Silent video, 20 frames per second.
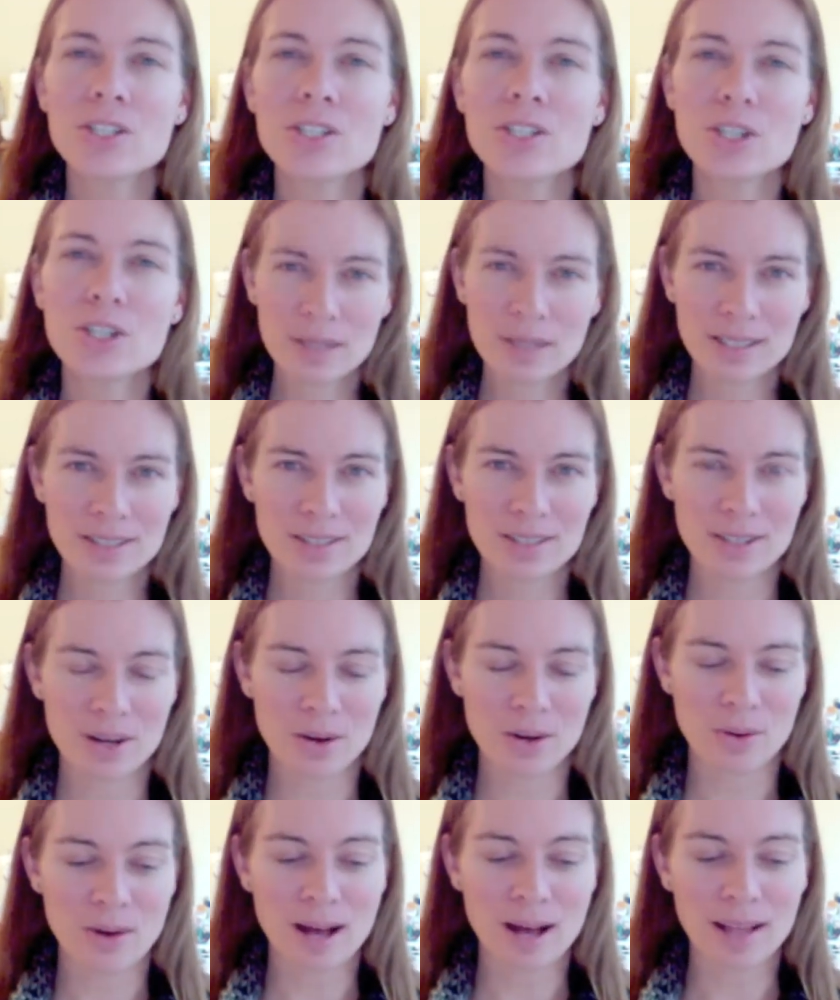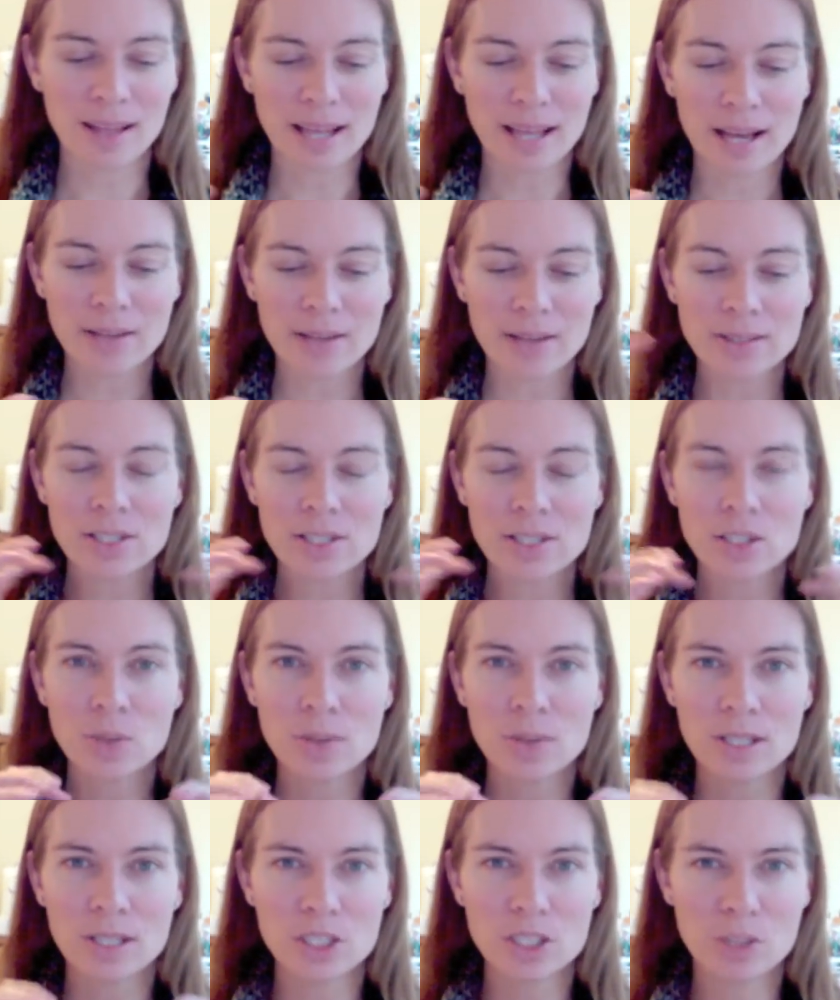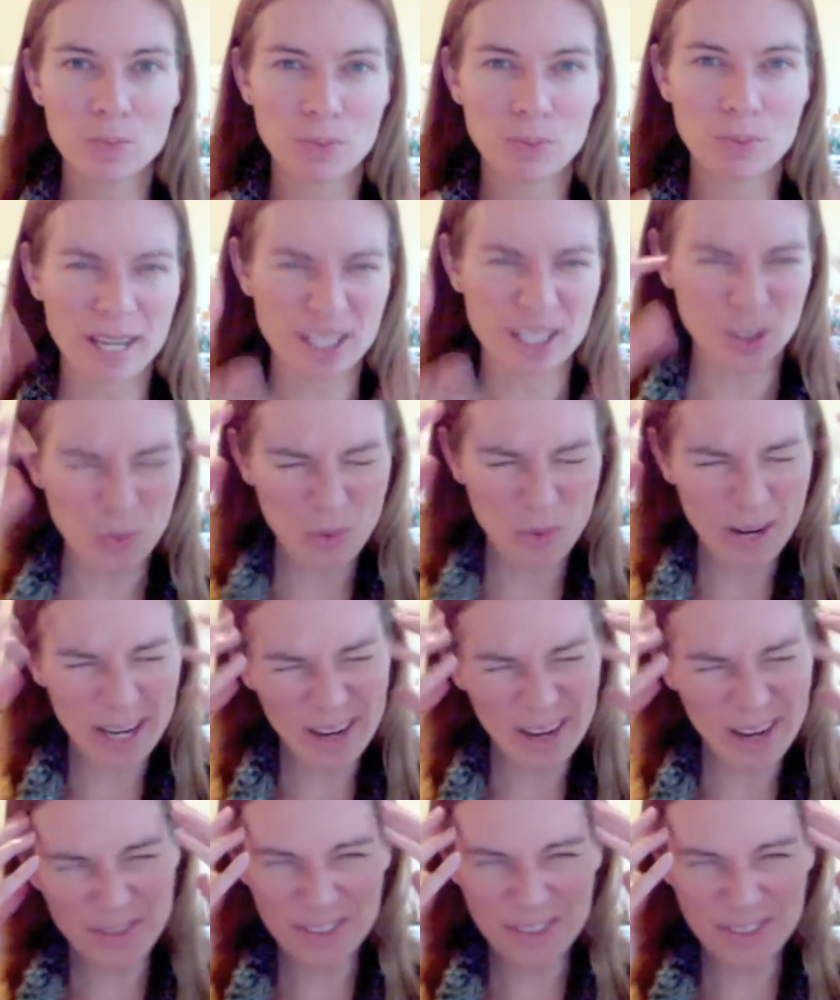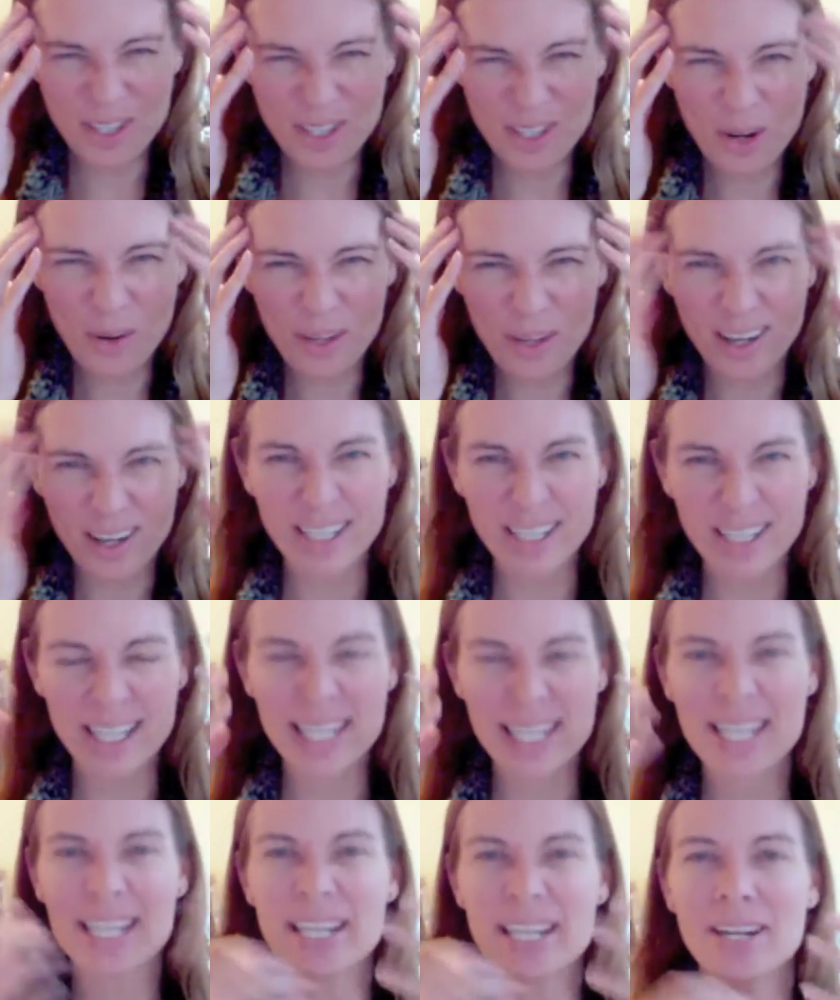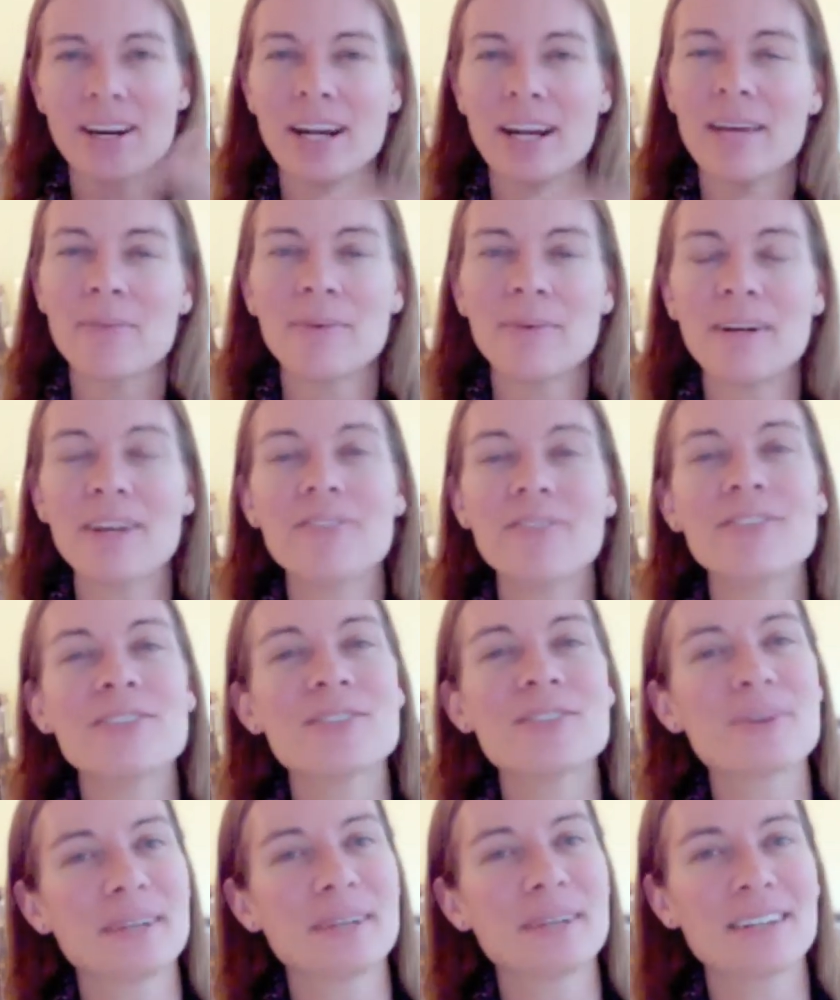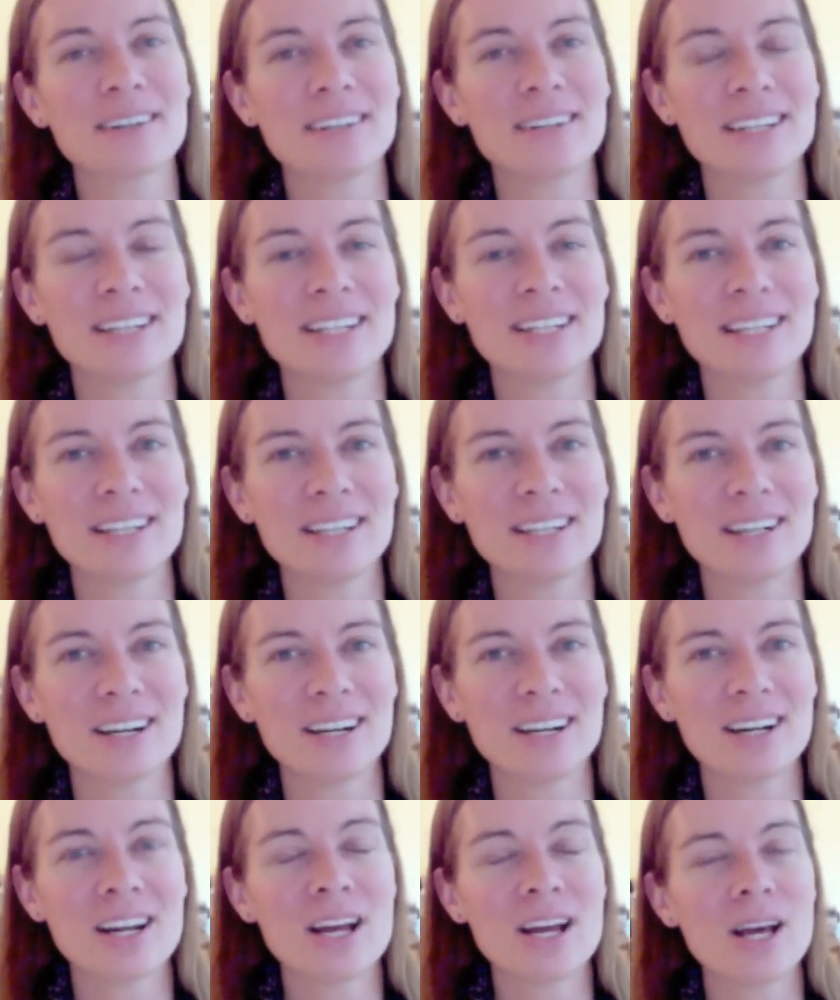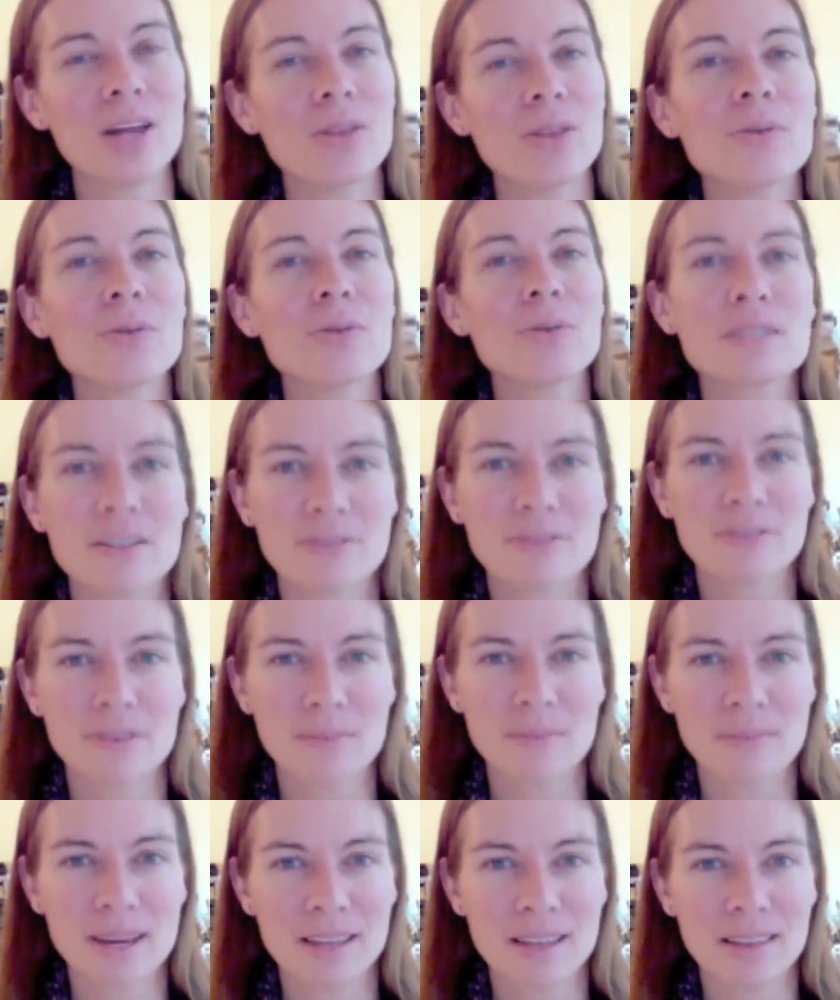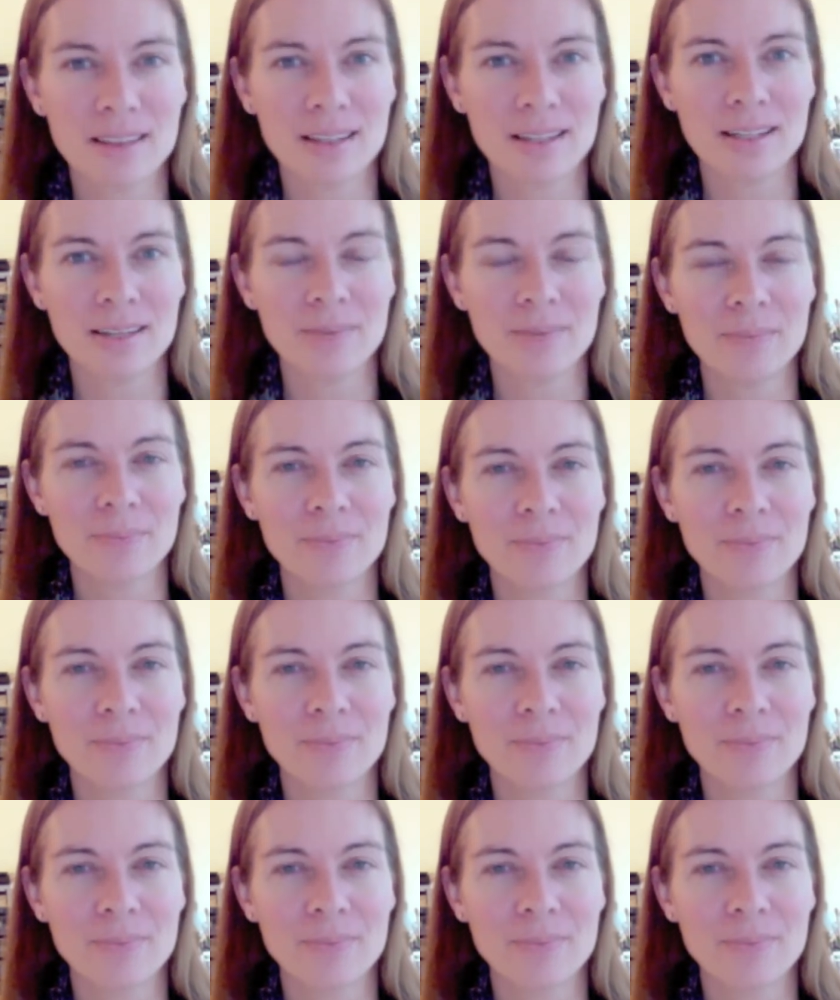Doing so allows us to express whatever is going on in here and whatever is going on in here through a different method.